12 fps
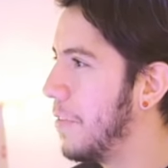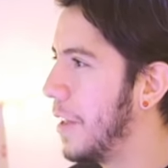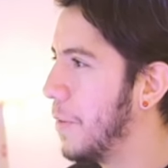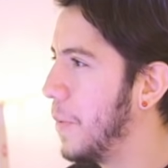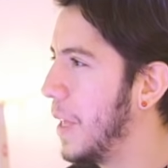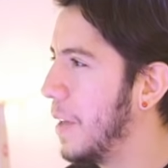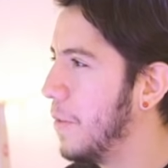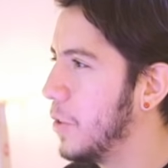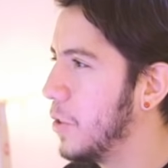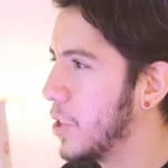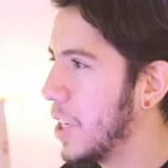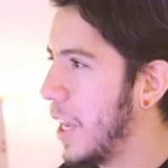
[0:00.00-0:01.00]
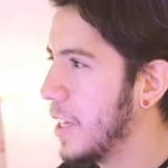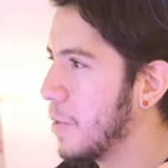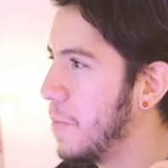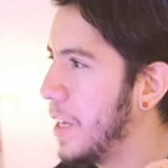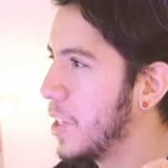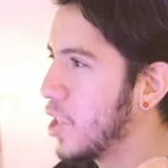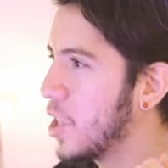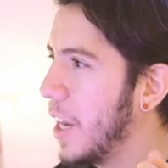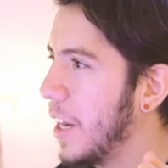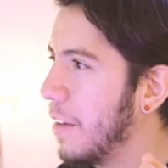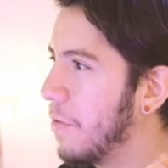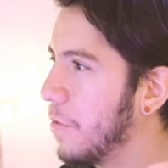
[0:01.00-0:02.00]
like being able to change mesh
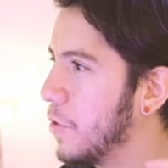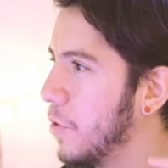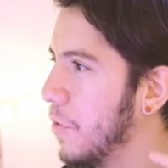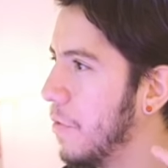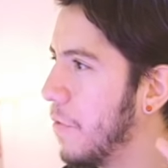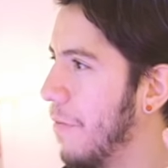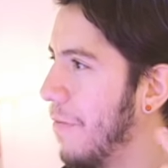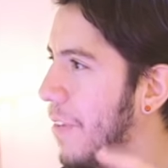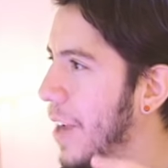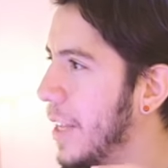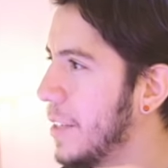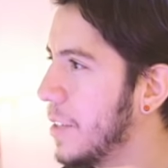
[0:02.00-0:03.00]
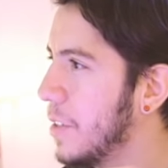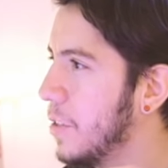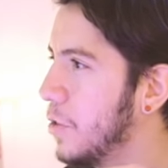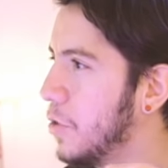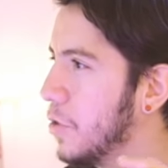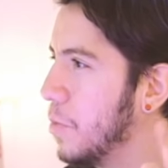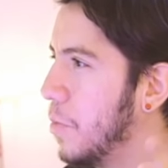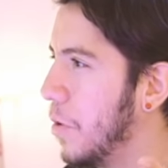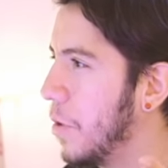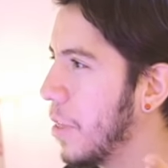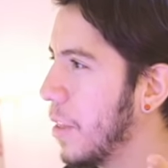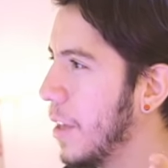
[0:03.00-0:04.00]
shading from flat to
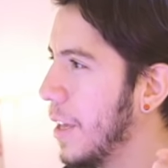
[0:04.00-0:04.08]
smooth